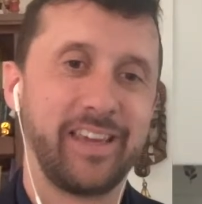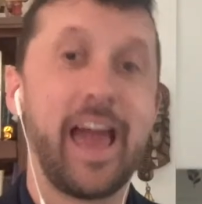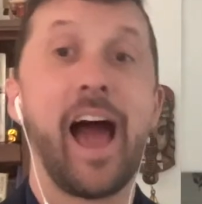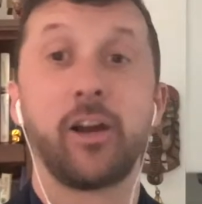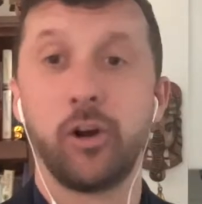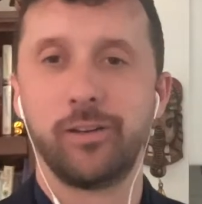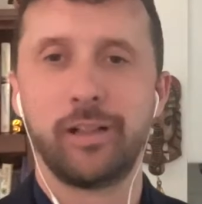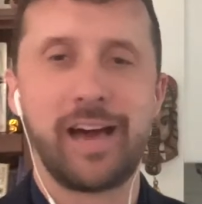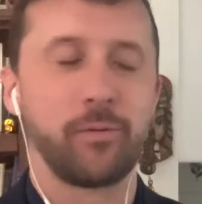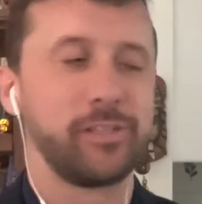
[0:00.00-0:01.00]
Yeah, good.
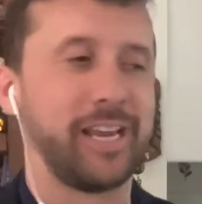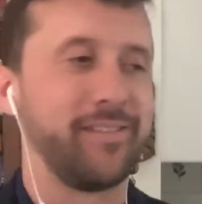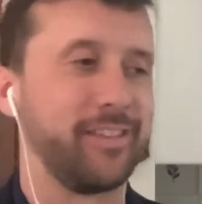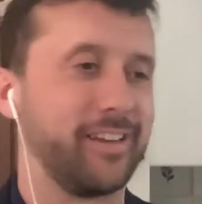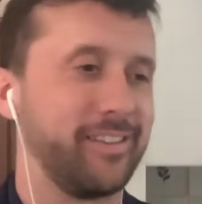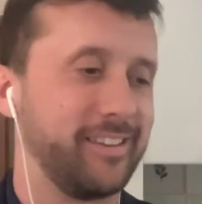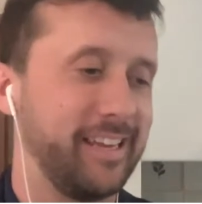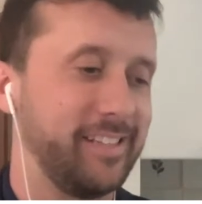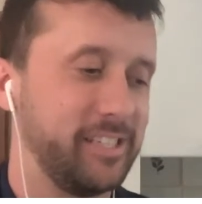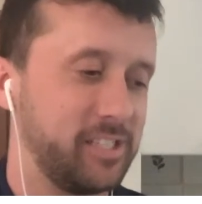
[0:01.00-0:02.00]
Glad we're saving the
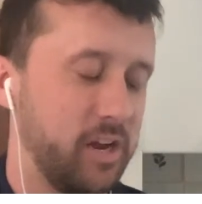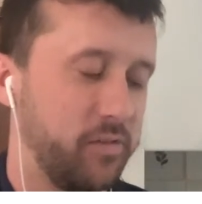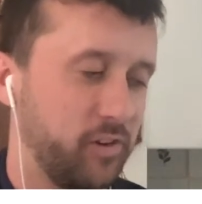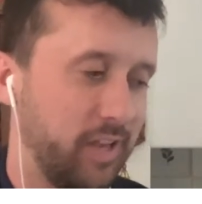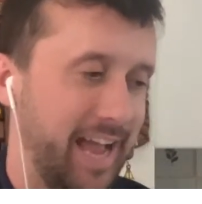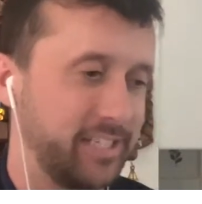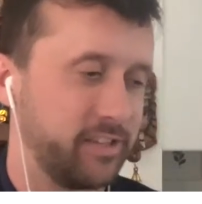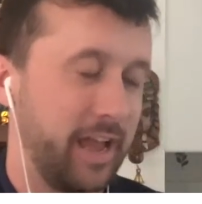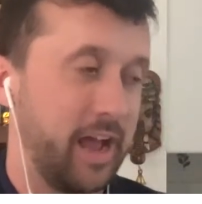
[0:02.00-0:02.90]
easy stuff for last.